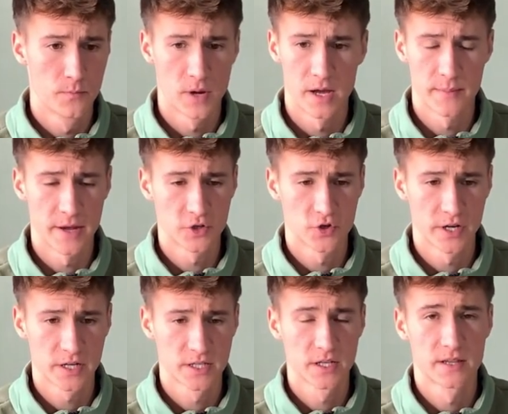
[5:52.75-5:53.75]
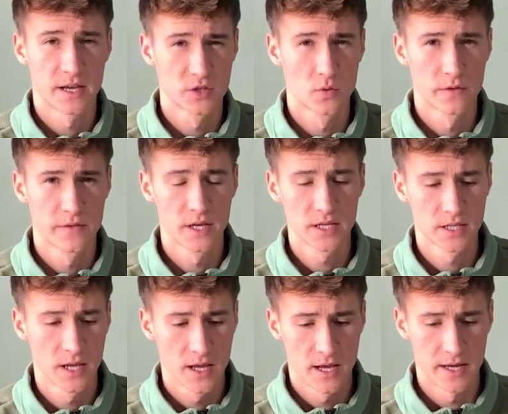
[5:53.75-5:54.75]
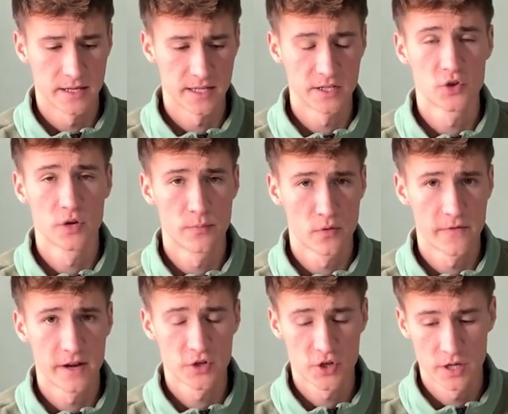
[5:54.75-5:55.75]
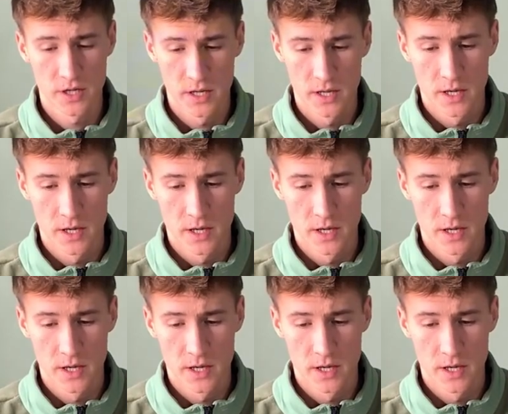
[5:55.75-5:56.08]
plyometrics, that sort of things, and injury prevention.